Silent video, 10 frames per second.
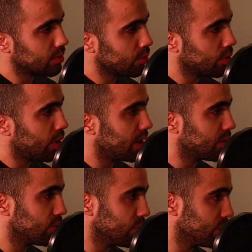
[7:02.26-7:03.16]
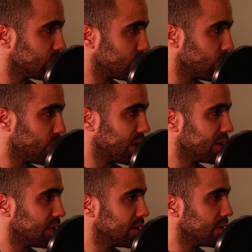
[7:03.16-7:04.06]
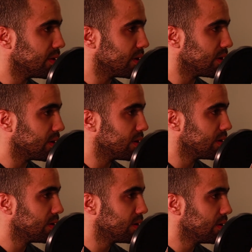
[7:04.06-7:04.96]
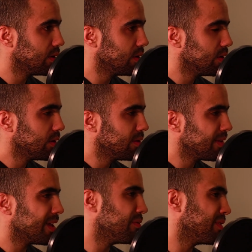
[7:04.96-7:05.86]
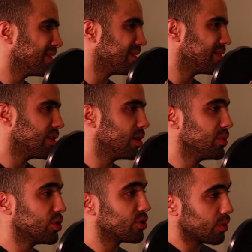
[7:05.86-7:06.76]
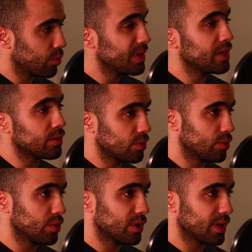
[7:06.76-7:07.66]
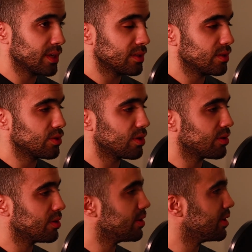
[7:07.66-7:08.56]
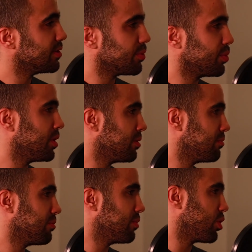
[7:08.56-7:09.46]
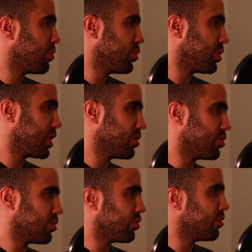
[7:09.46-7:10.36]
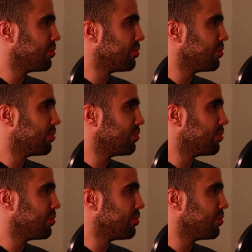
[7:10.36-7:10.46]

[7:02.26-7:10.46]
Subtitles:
know how to do it so well, and not even necessarily, but just are willing to do it against each other, it ends up being a communication, you know?